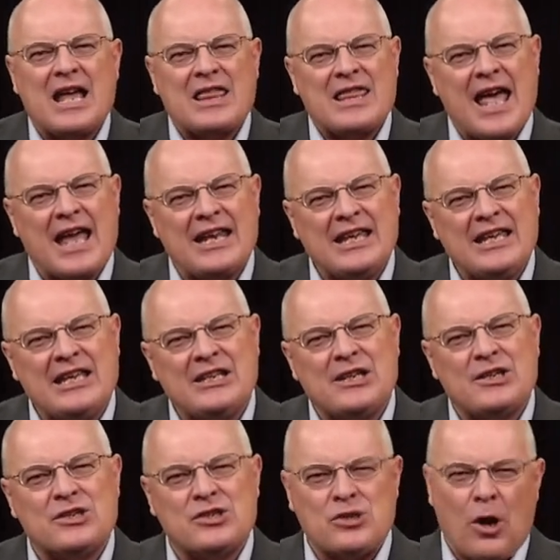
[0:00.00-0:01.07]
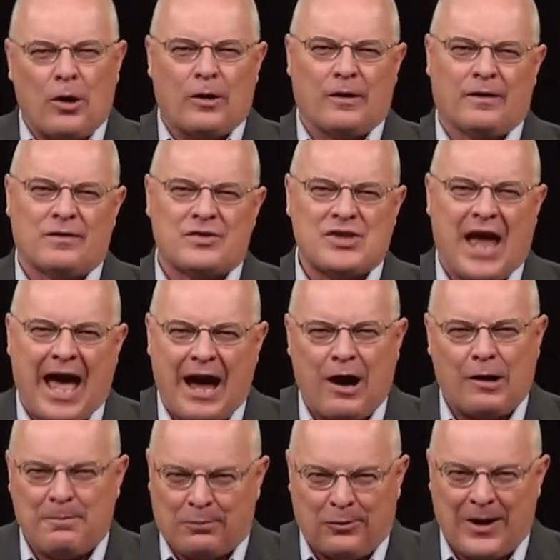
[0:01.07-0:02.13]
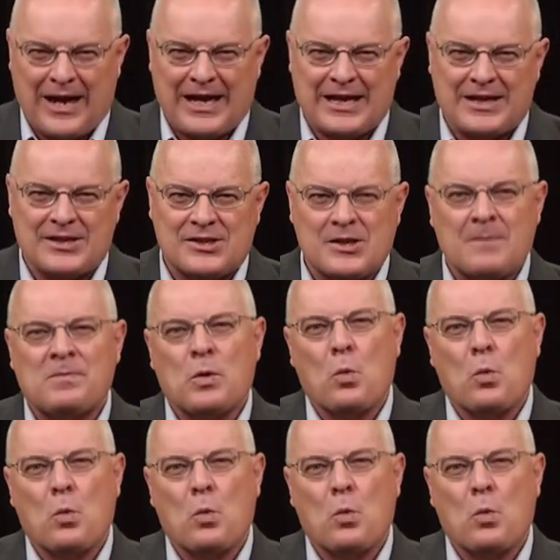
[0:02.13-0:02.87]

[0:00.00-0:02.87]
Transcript: that He deserves our praise.